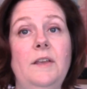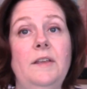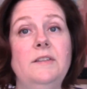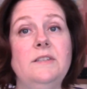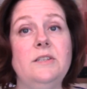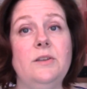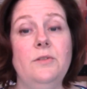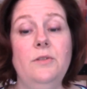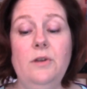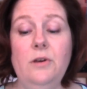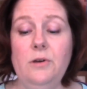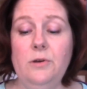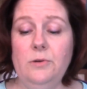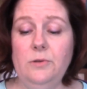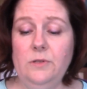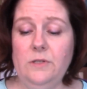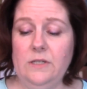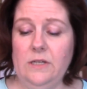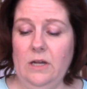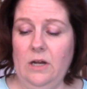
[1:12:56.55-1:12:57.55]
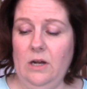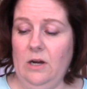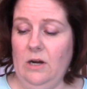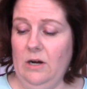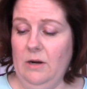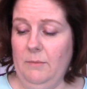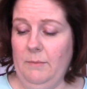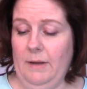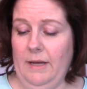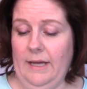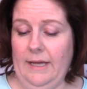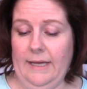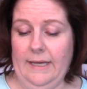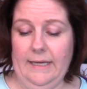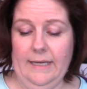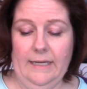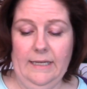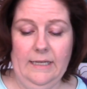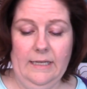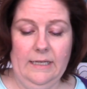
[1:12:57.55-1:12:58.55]
So those are
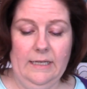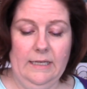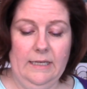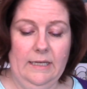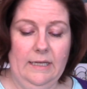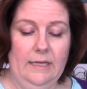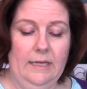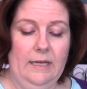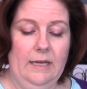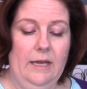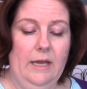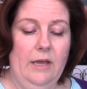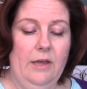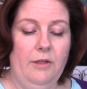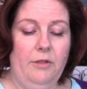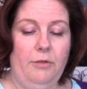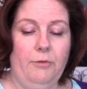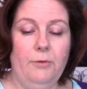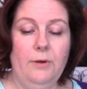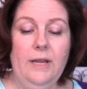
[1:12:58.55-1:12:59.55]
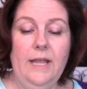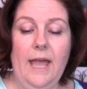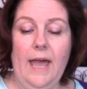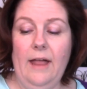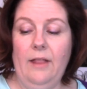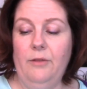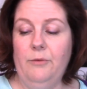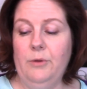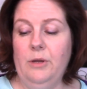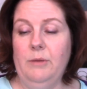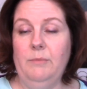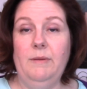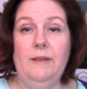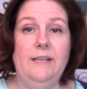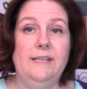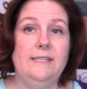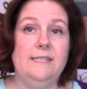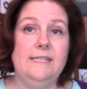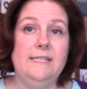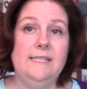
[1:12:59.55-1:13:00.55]
my 3 Halloween
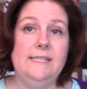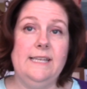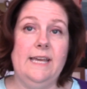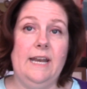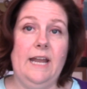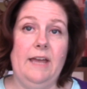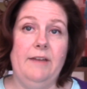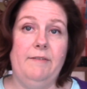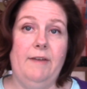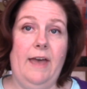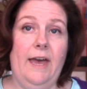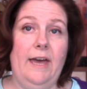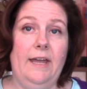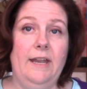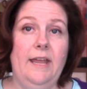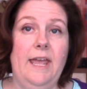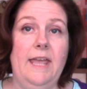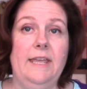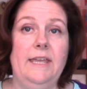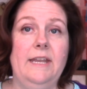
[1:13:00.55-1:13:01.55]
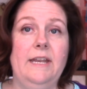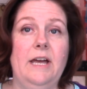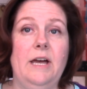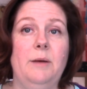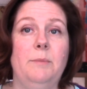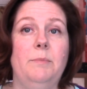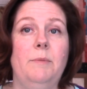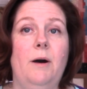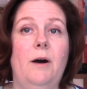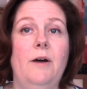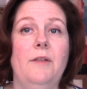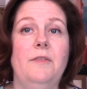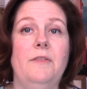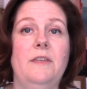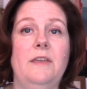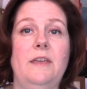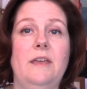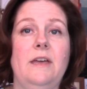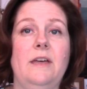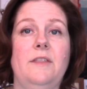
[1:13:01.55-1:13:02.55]
pieces that I've had hanging up on
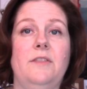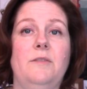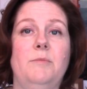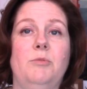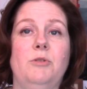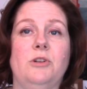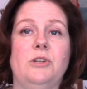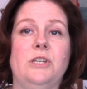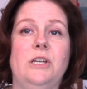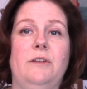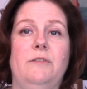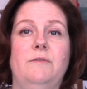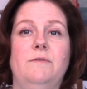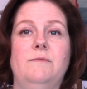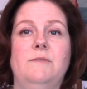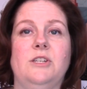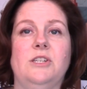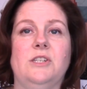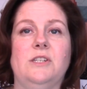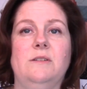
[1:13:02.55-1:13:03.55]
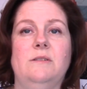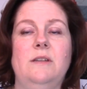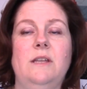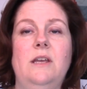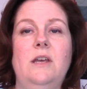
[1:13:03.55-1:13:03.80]
the bookshelf just